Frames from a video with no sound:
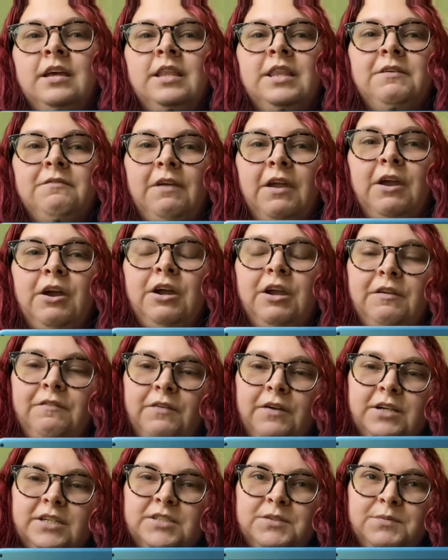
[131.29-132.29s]
The very
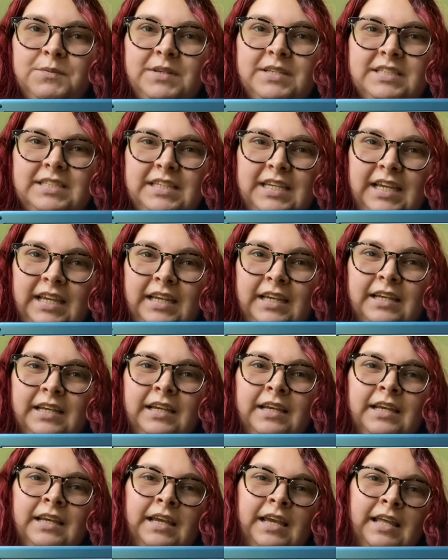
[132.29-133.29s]
first we see
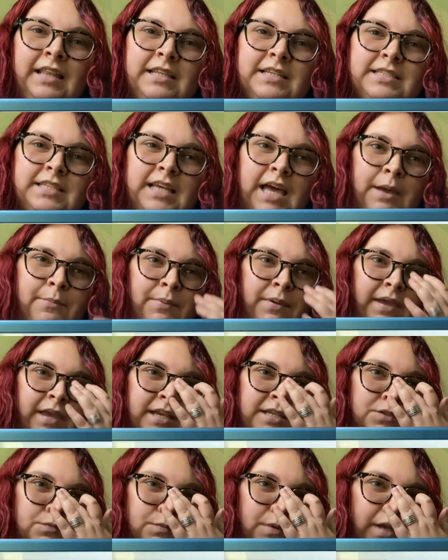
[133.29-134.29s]
in this epic
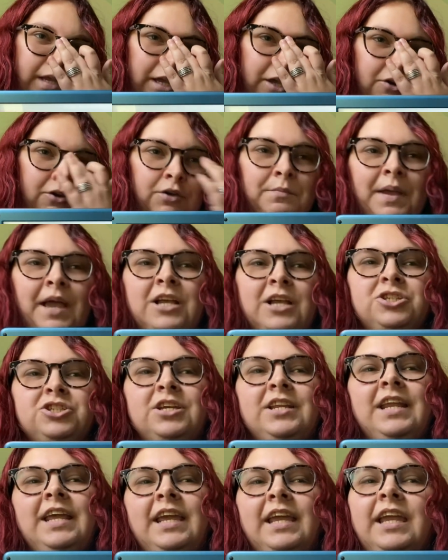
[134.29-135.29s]
is when Gilgamesh
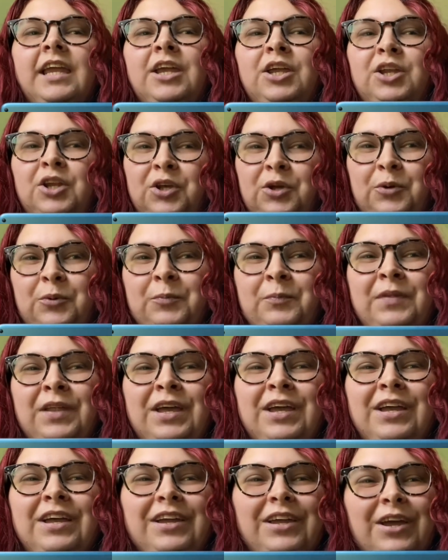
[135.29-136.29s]
and Enkidu
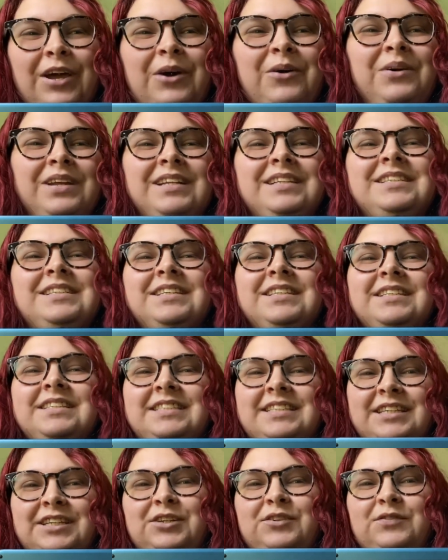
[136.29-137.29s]
go into the
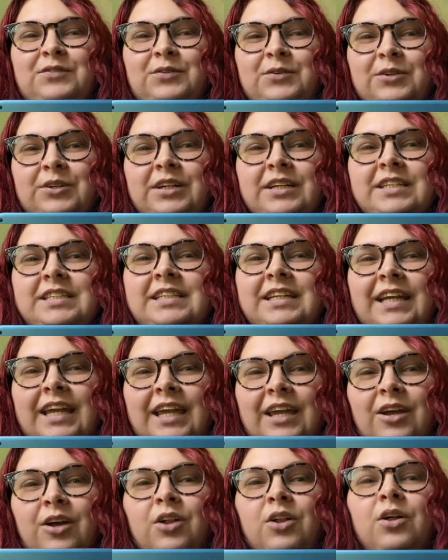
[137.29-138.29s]
cedar forest to
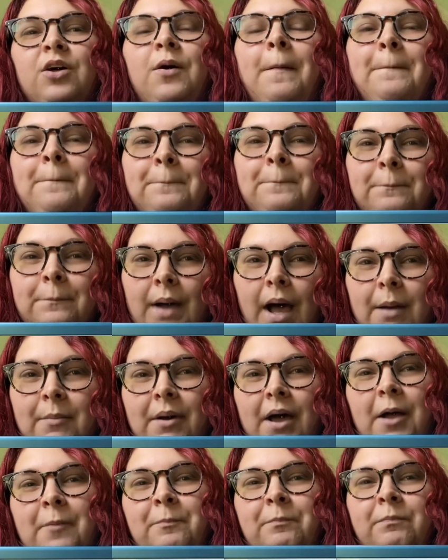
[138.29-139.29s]
kill
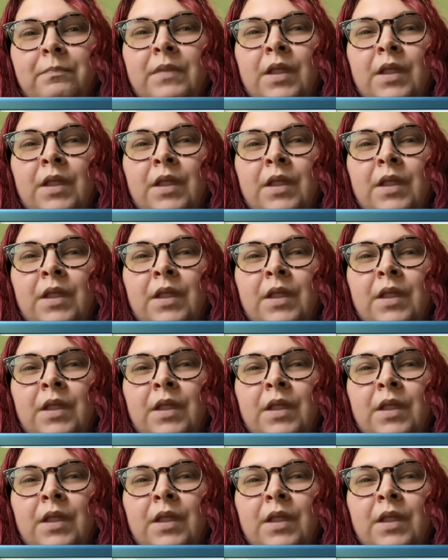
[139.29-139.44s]
Humbaba.